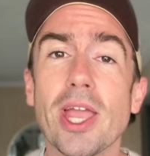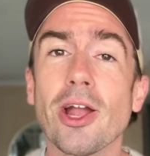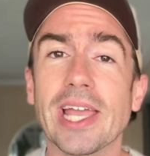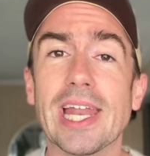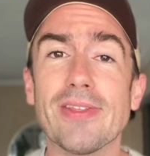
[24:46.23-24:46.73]
are
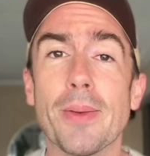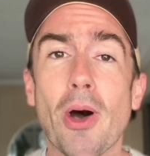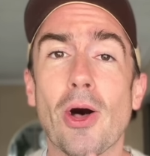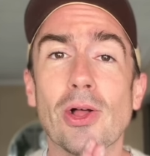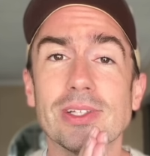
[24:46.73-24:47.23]
getting them
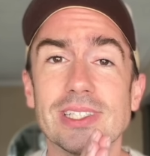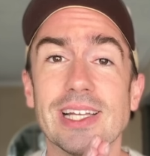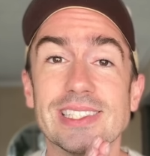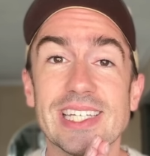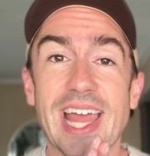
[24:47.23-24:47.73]
all
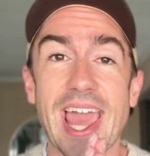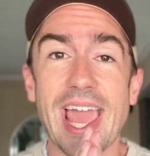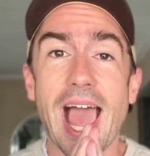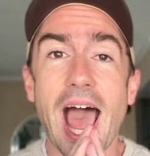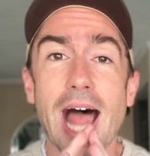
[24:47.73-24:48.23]
done today.
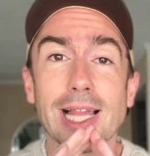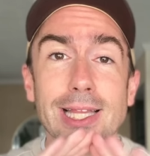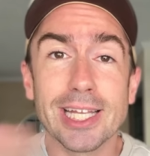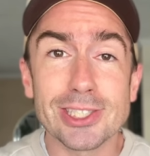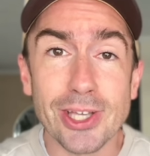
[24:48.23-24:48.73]

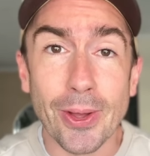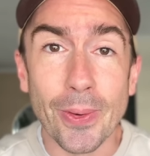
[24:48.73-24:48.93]
Let's go.